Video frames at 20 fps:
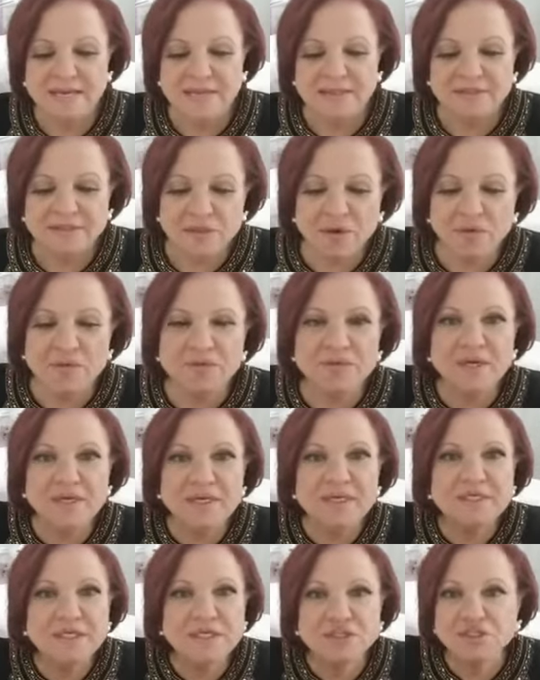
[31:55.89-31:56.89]
so there
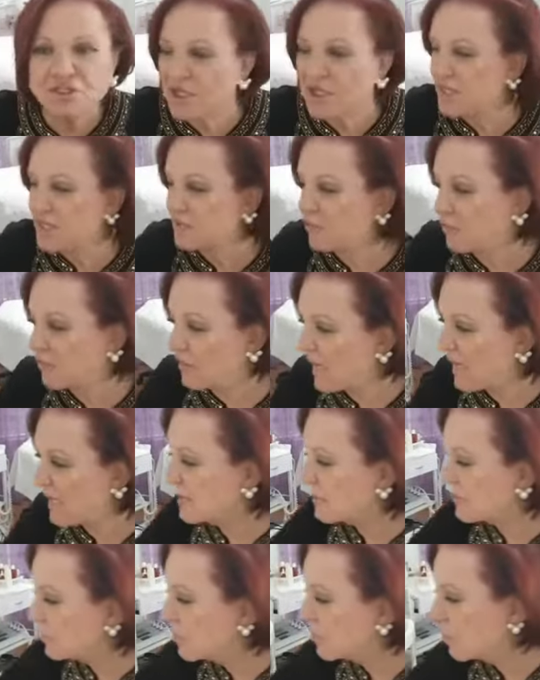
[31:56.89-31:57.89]
is a shadow,
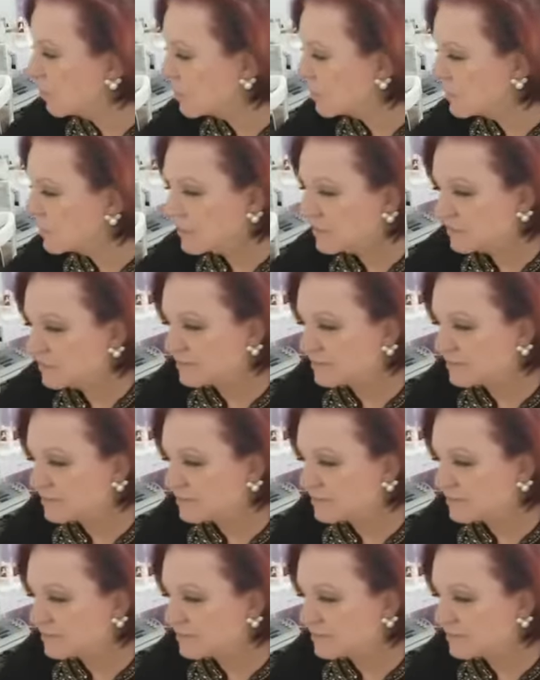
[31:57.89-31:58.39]
like look.